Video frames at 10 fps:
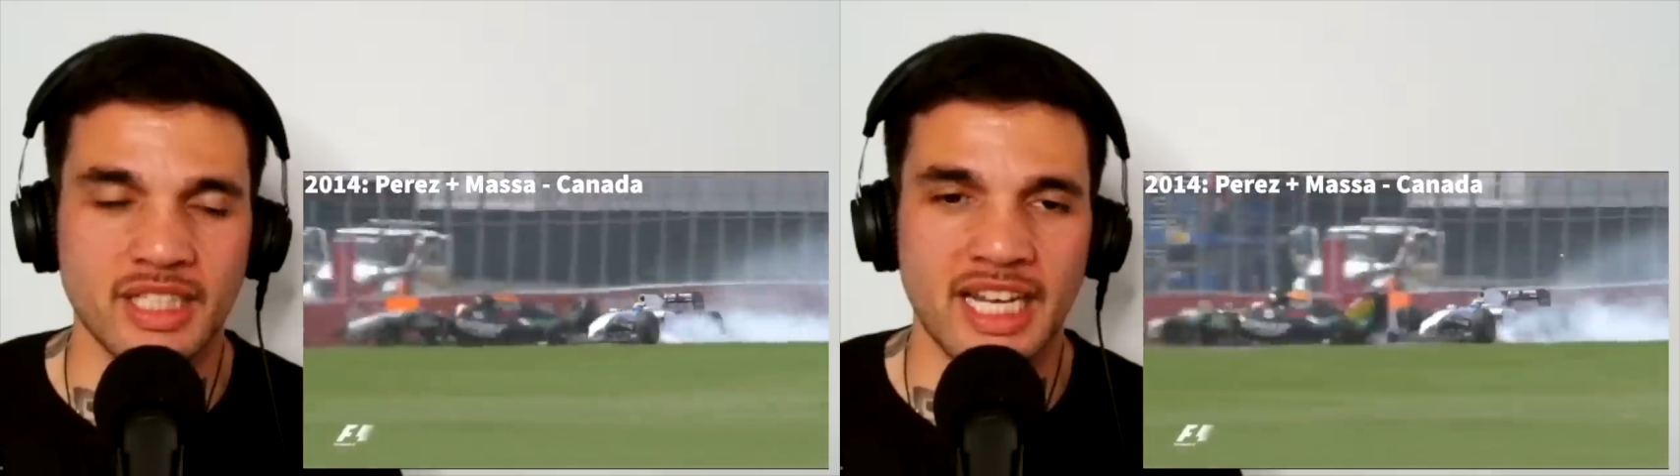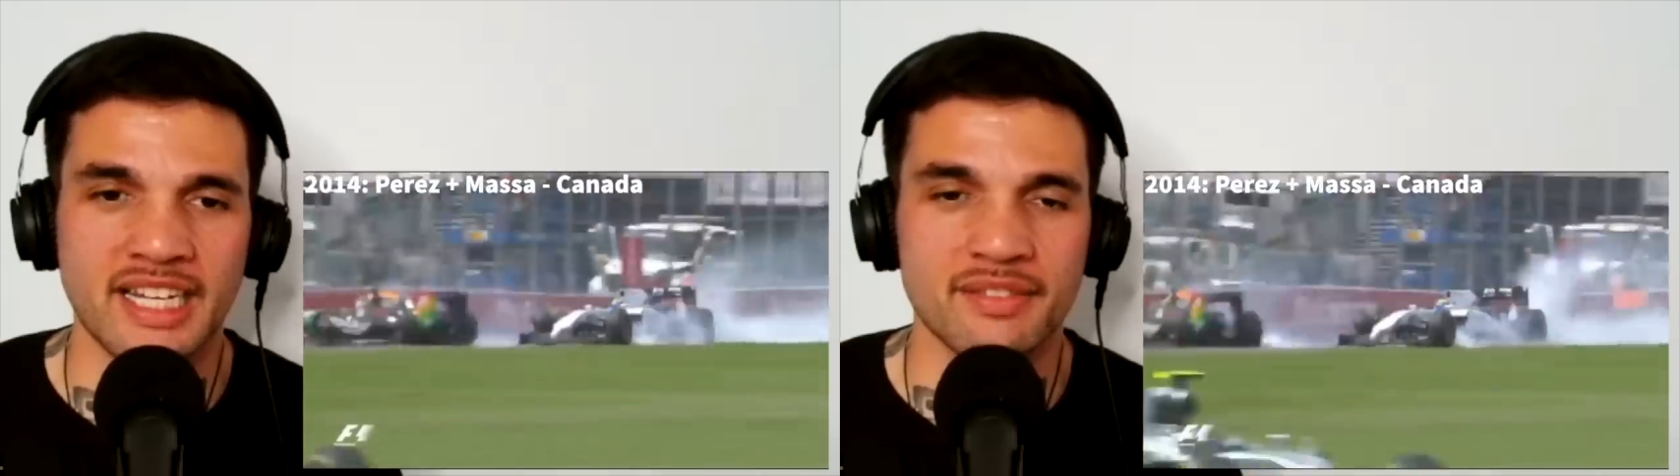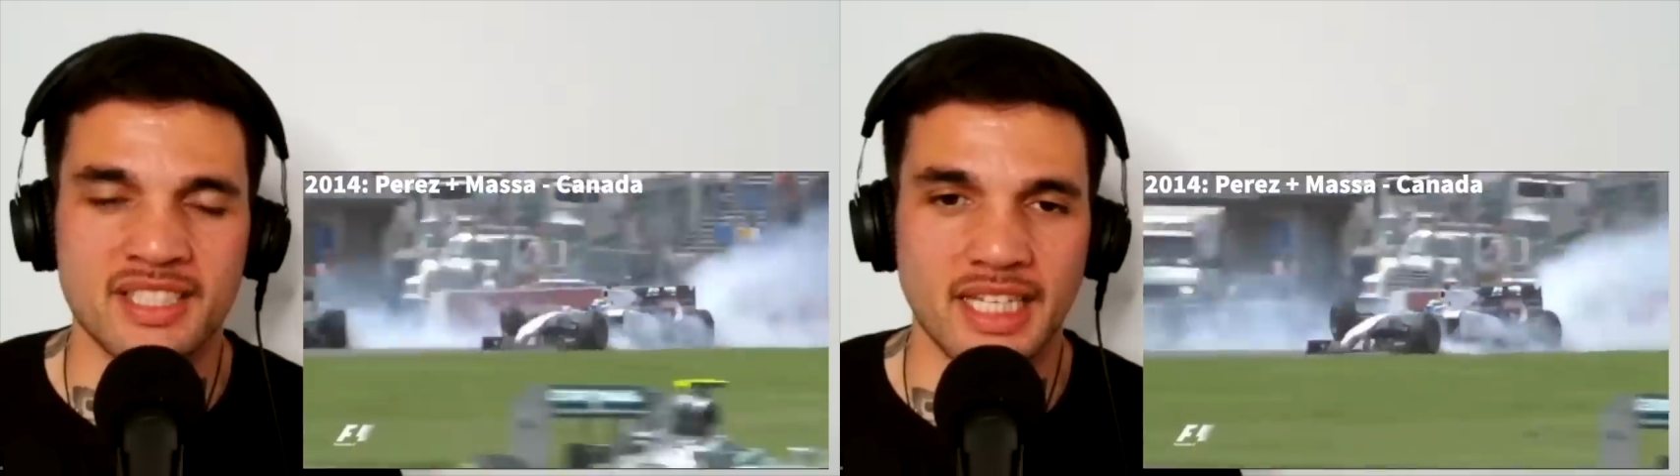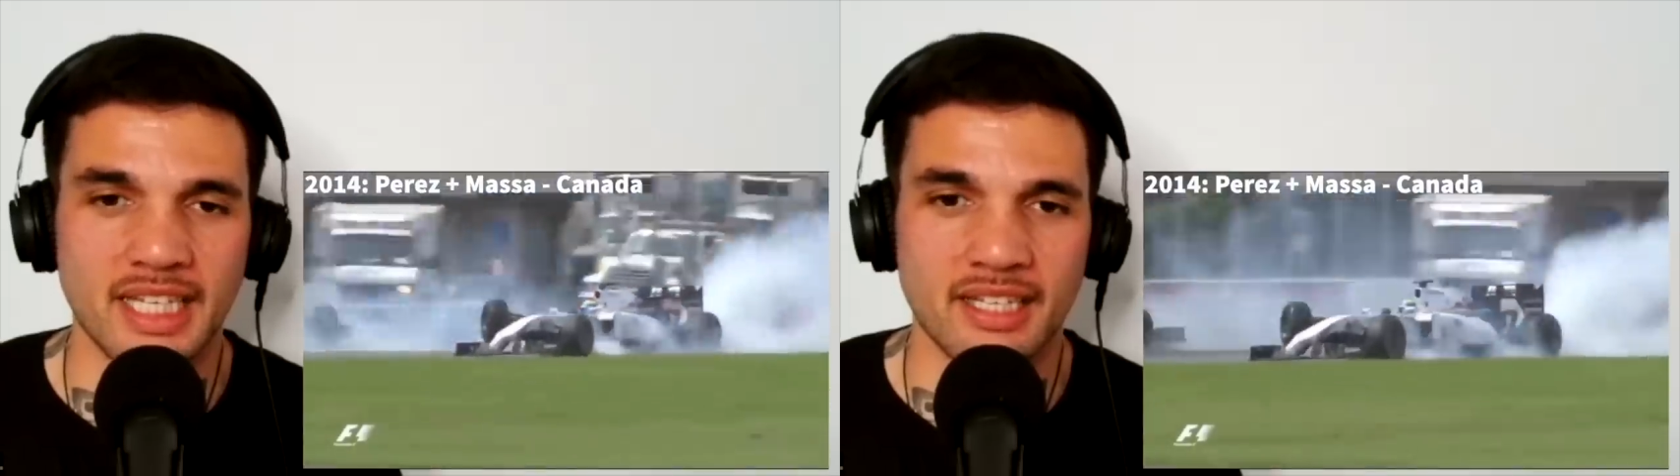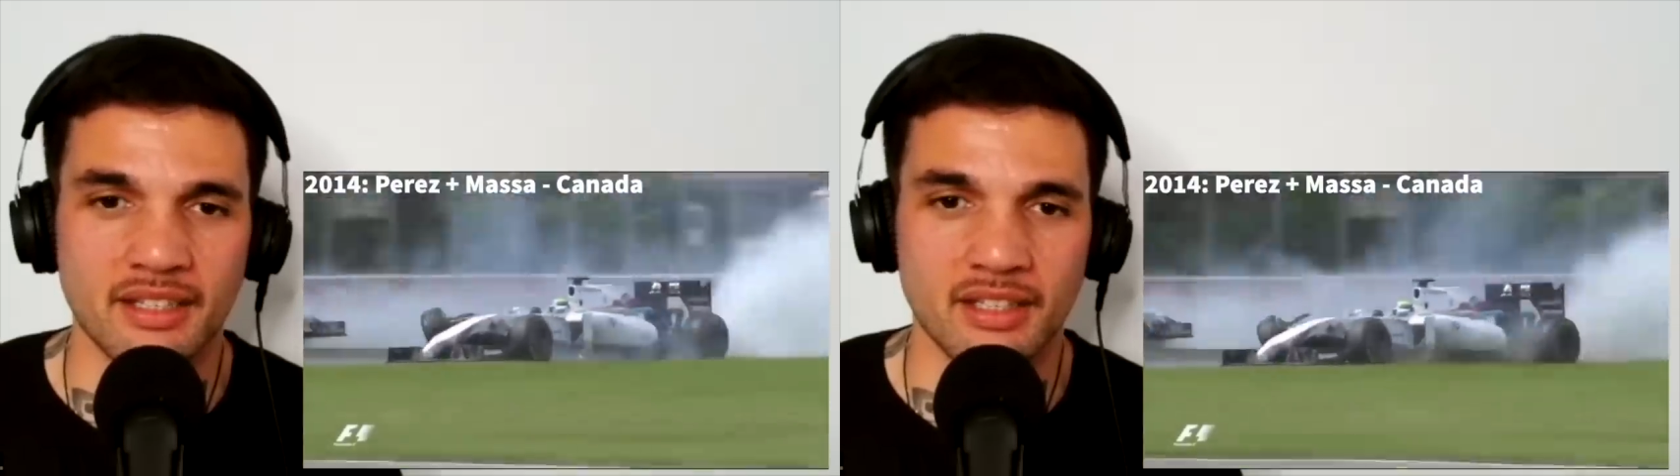He didn't even
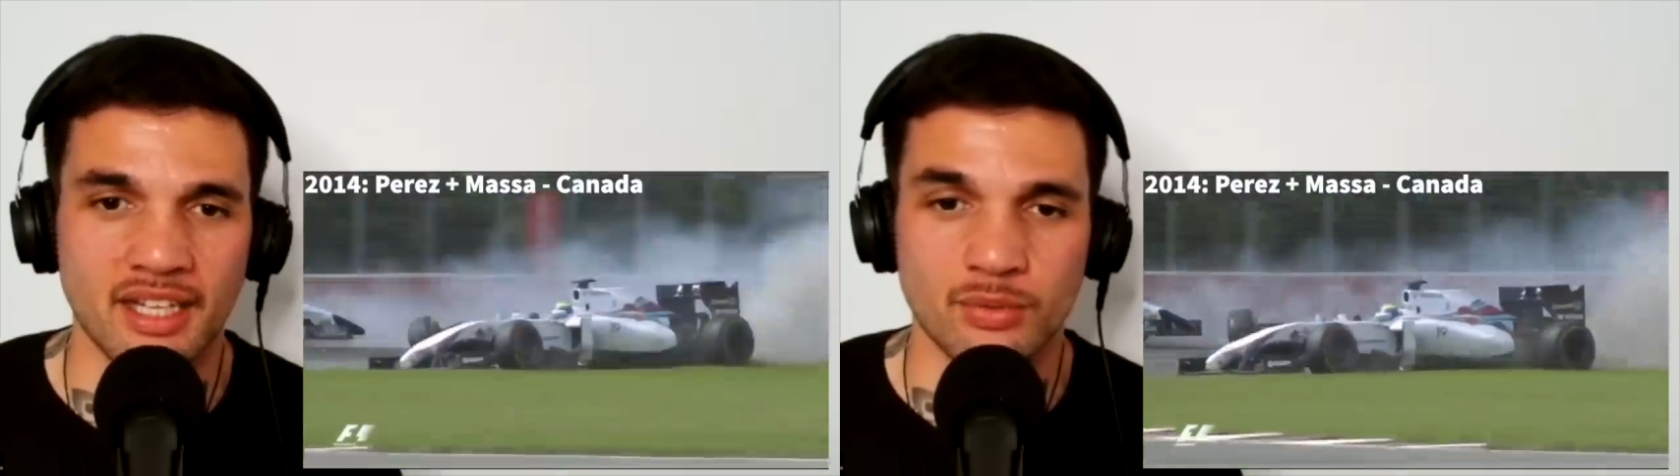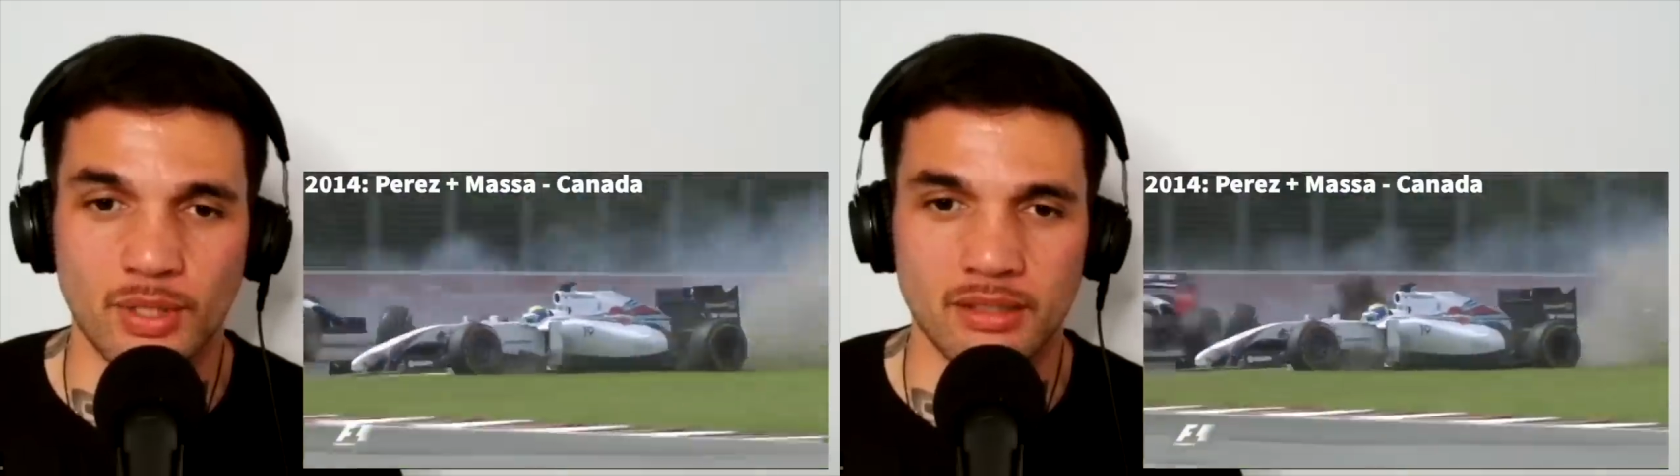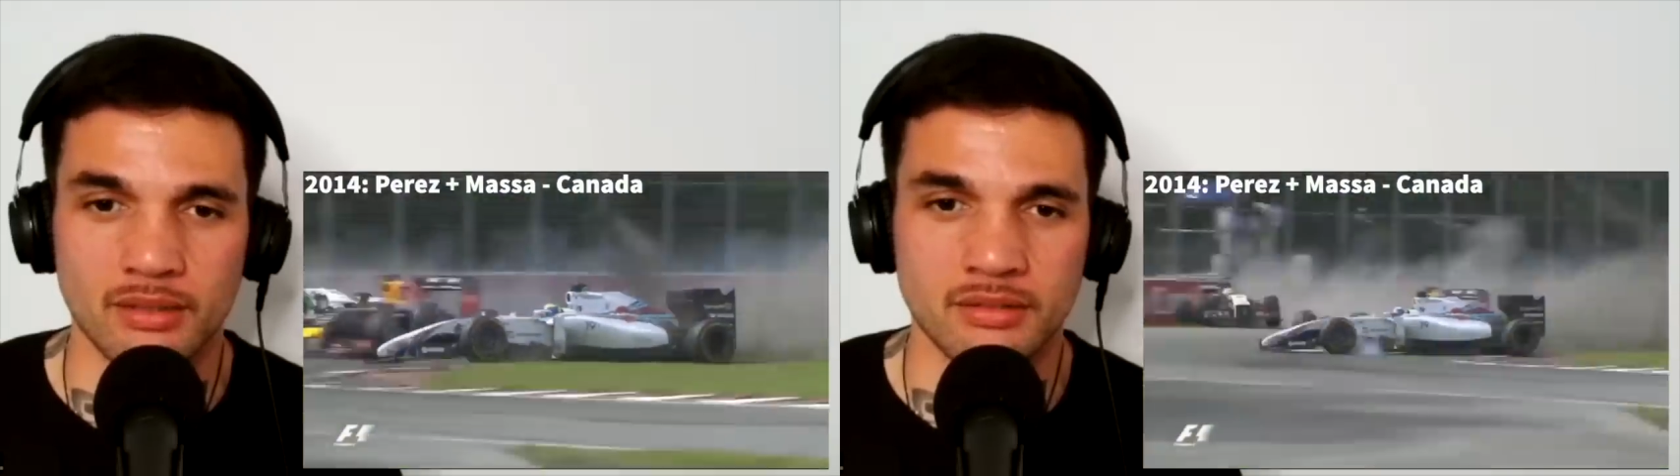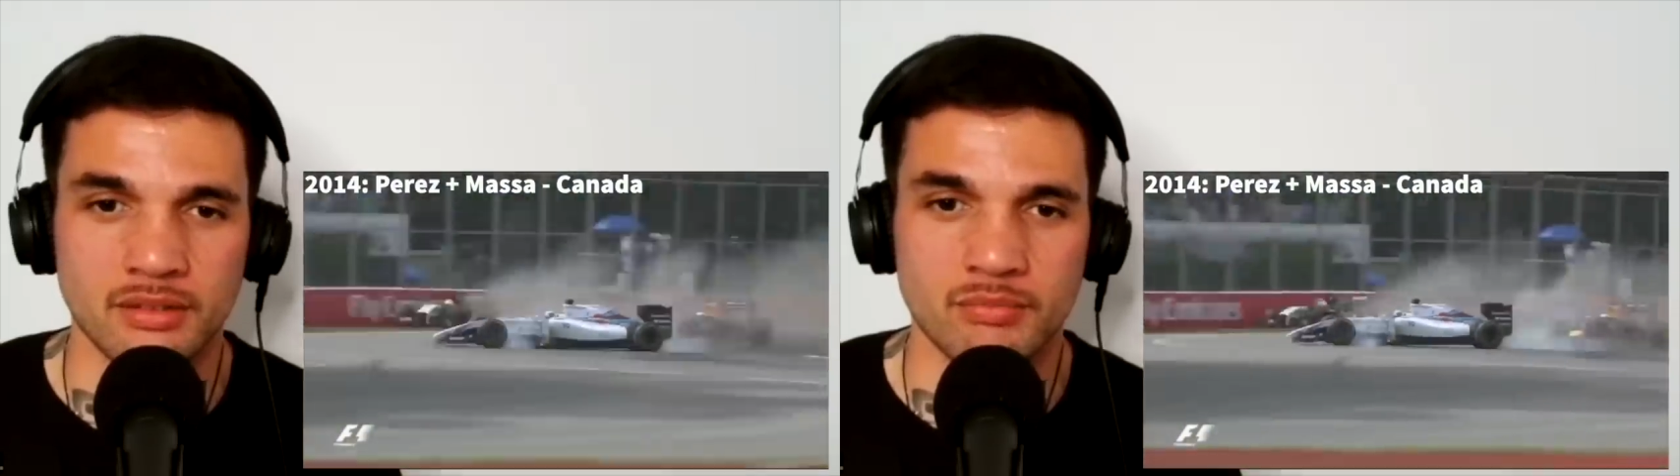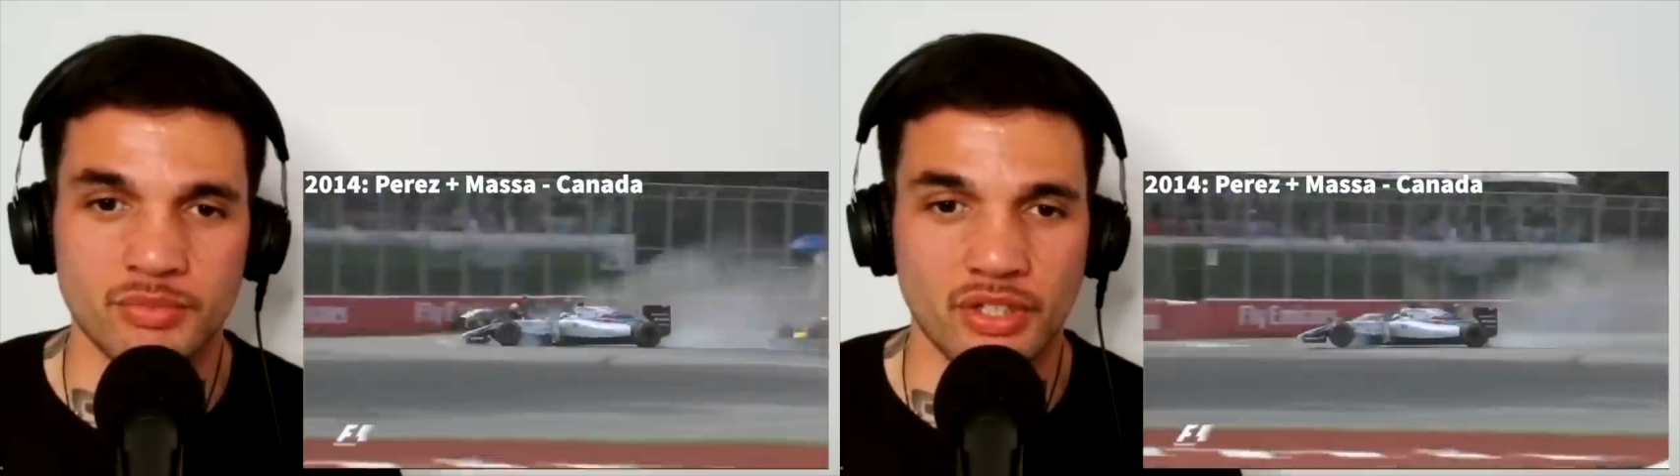see it as well.
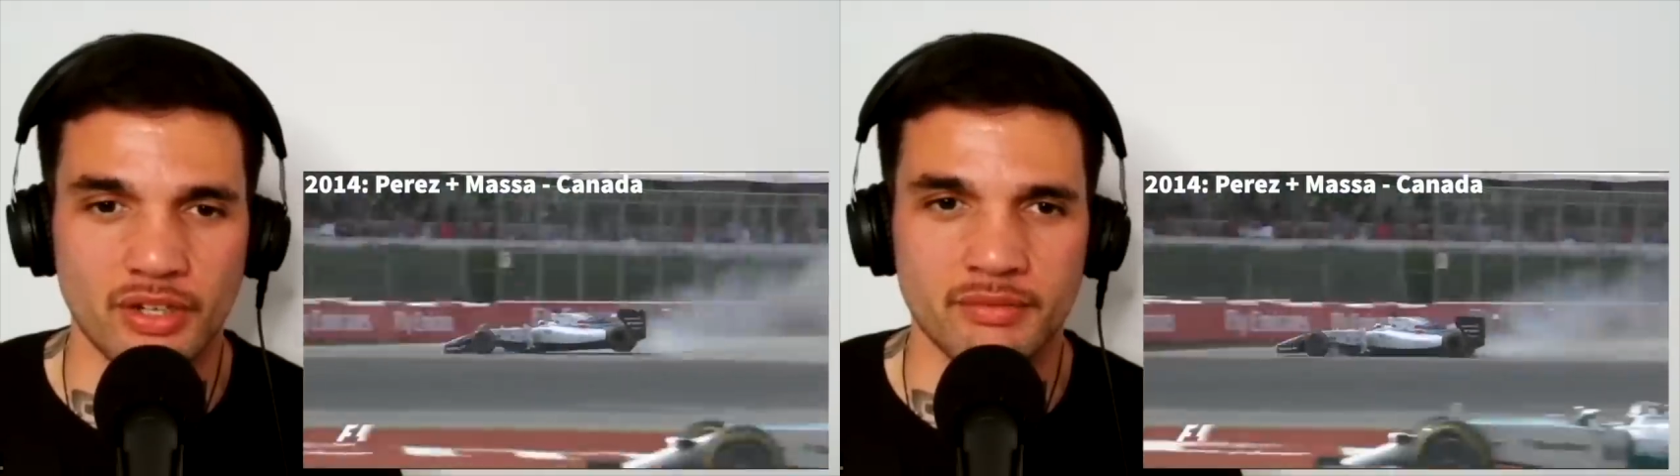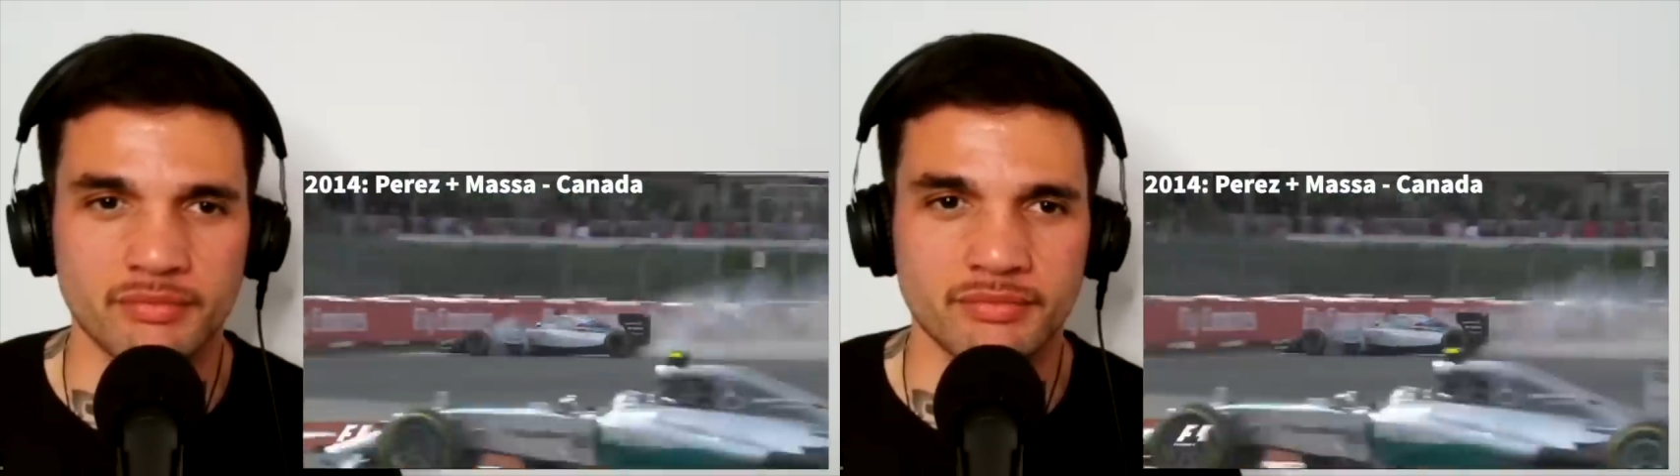Sorry.